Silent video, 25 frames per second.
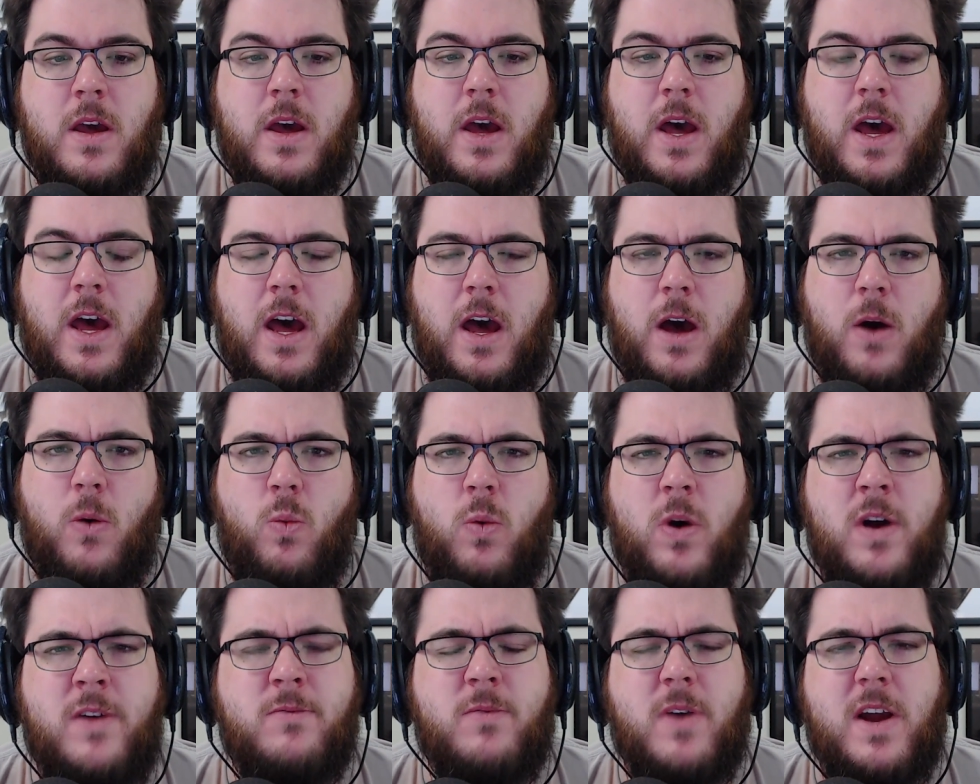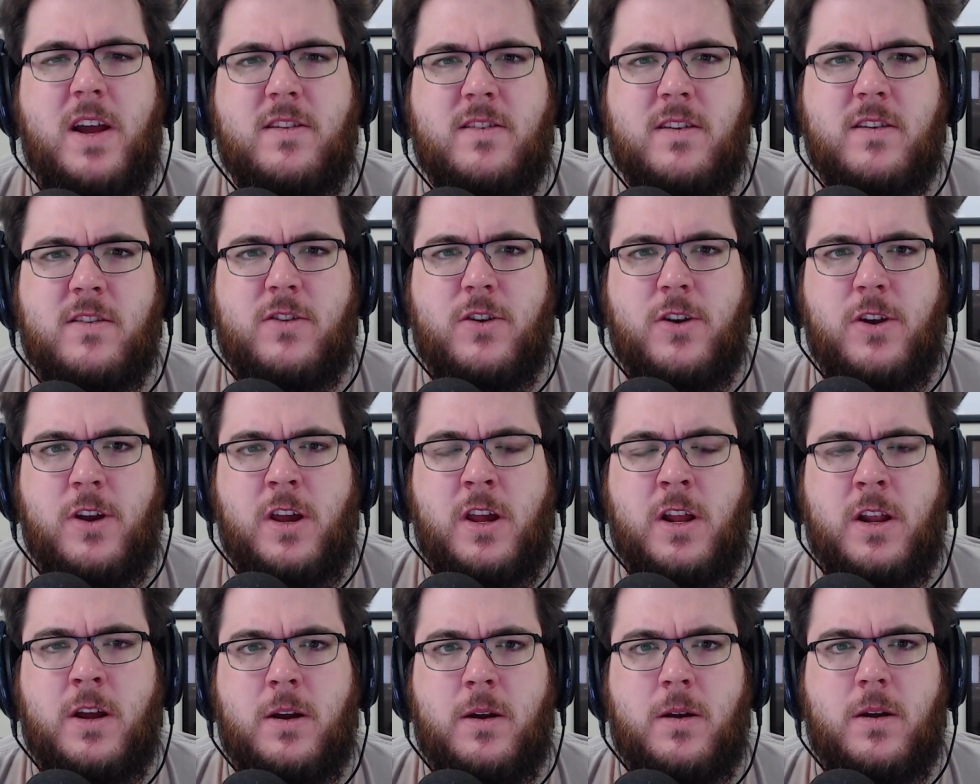What races are
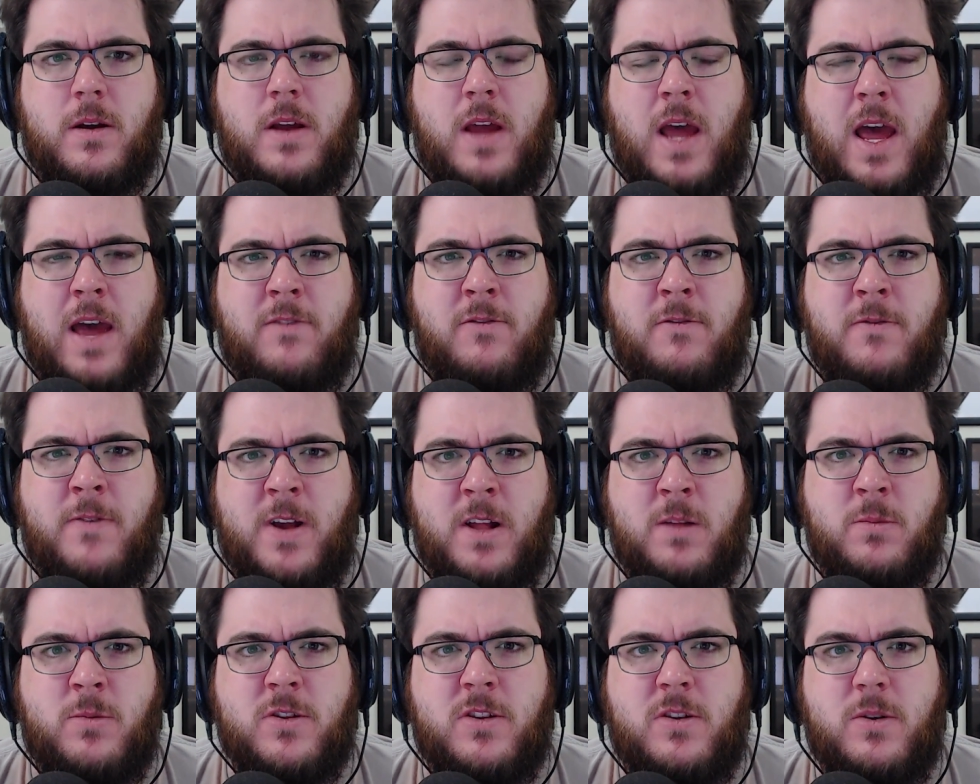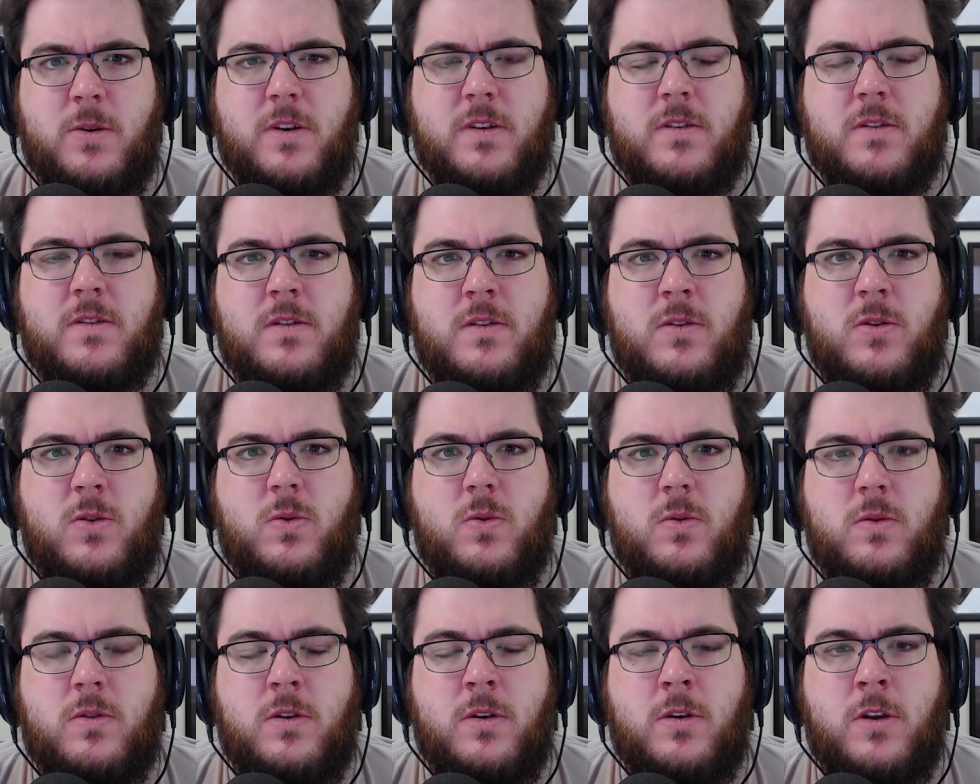you to have available to us
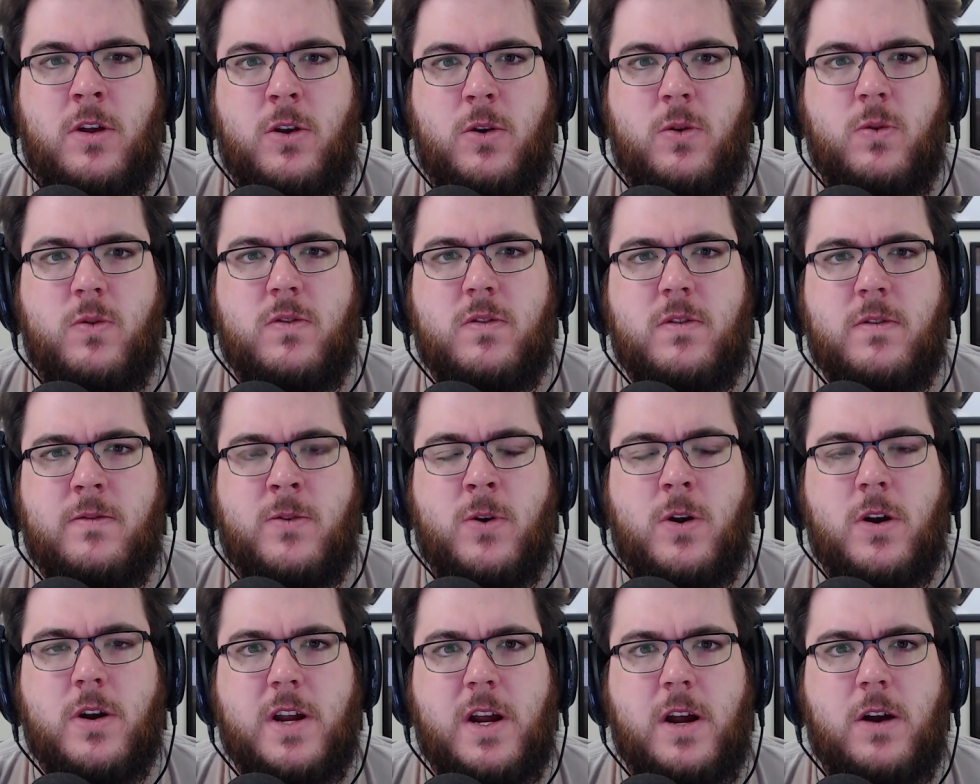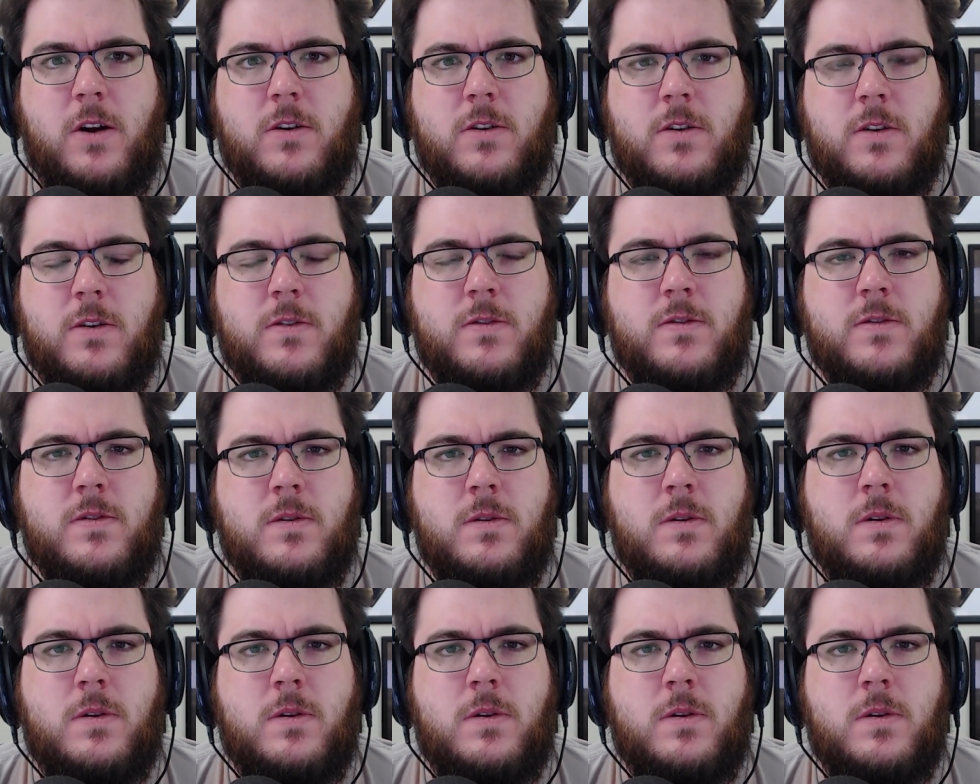to use for our characters?